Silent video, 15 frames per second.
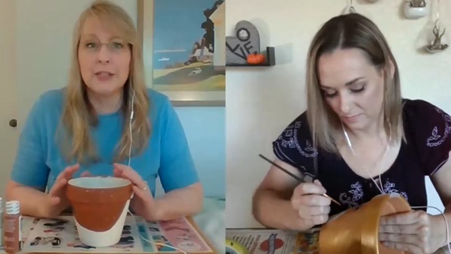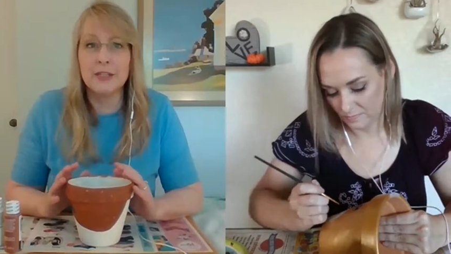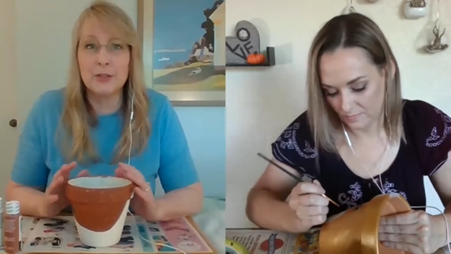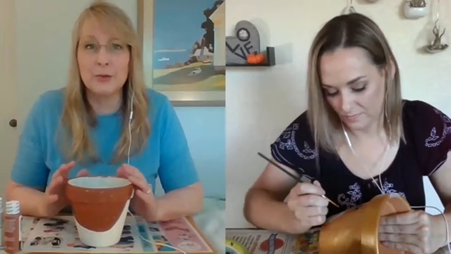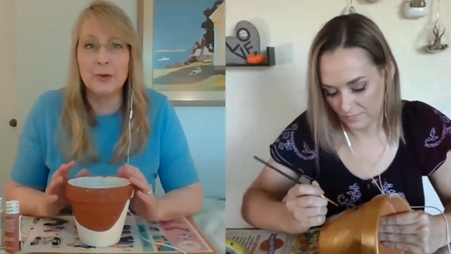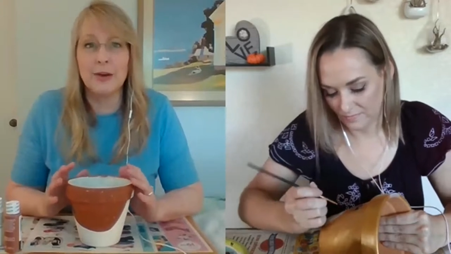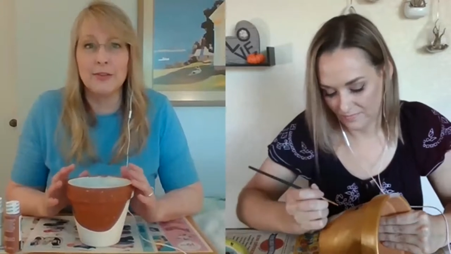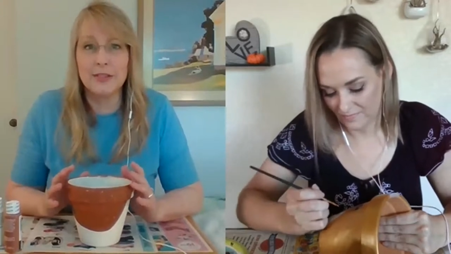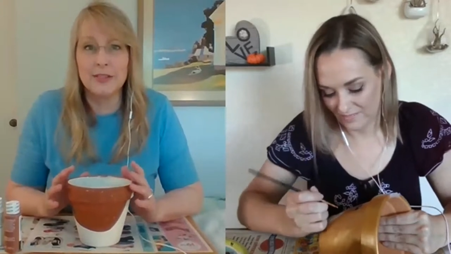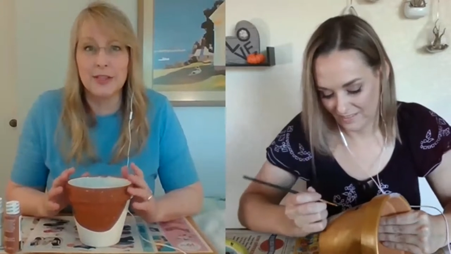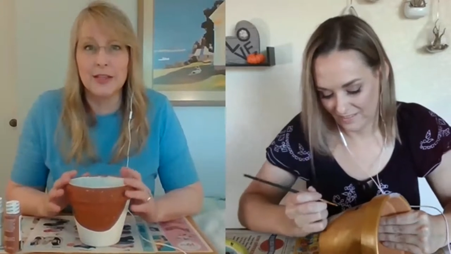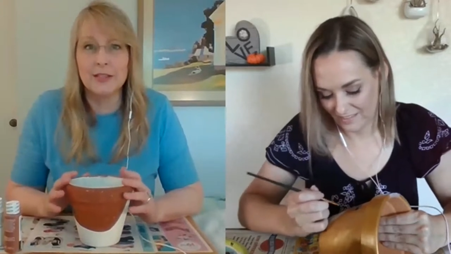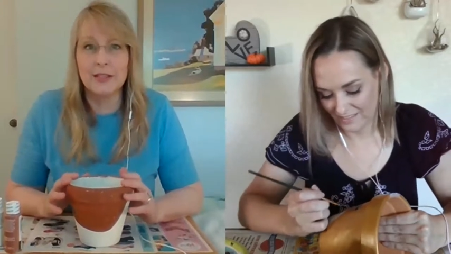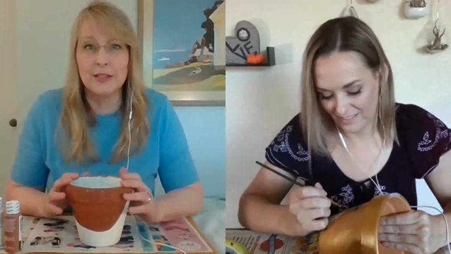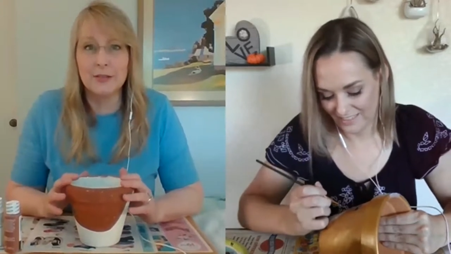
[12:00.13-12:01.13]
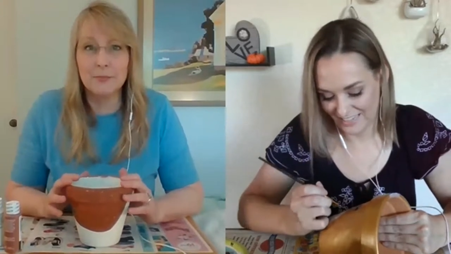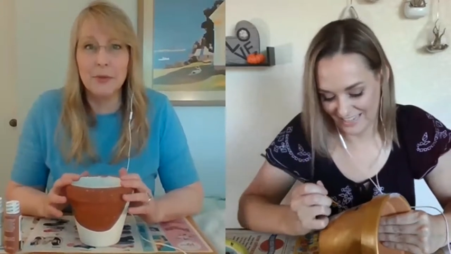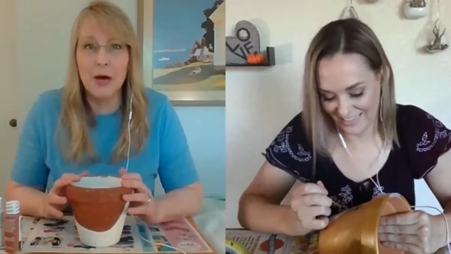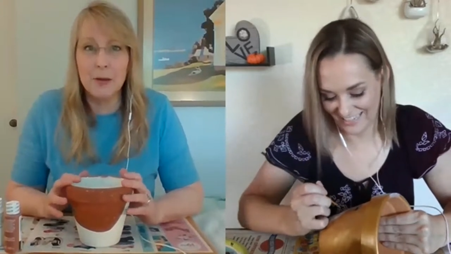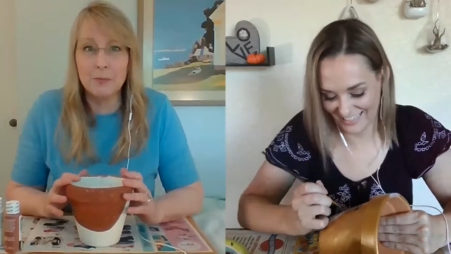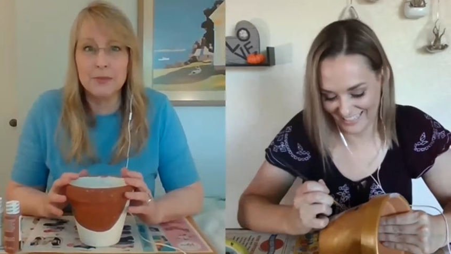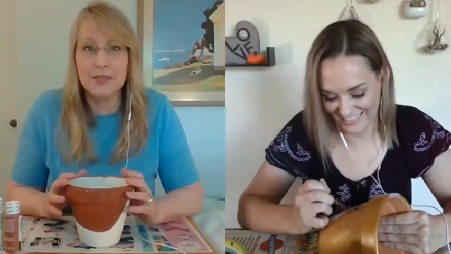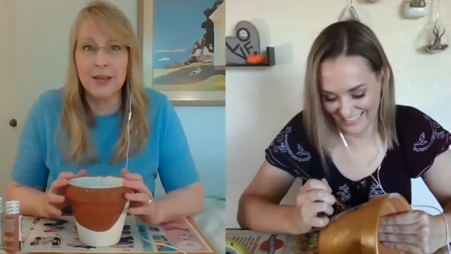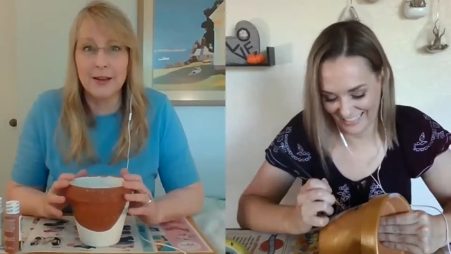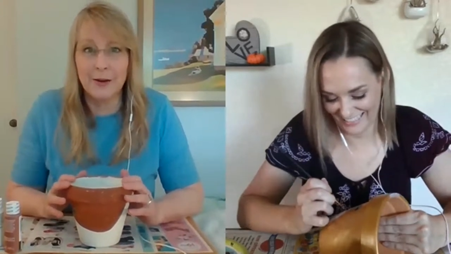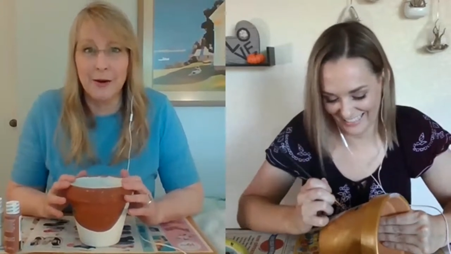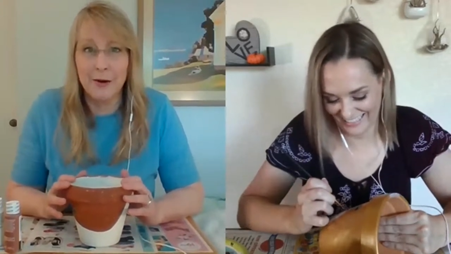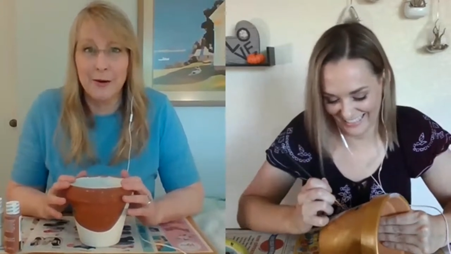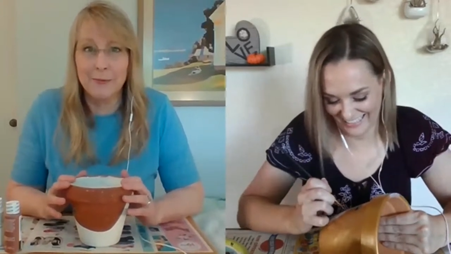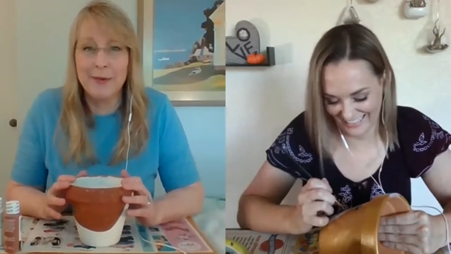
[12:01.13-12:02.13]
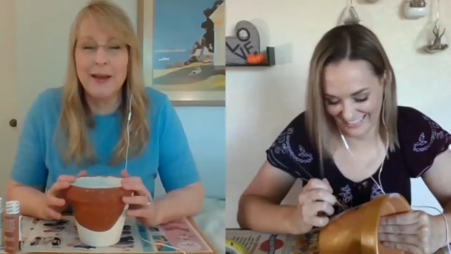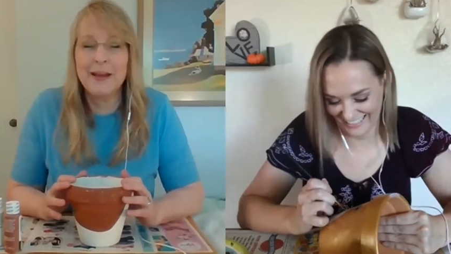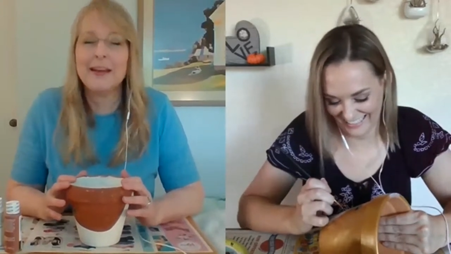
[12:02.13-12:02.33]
Speaker 1: because you have a dozen pups at home.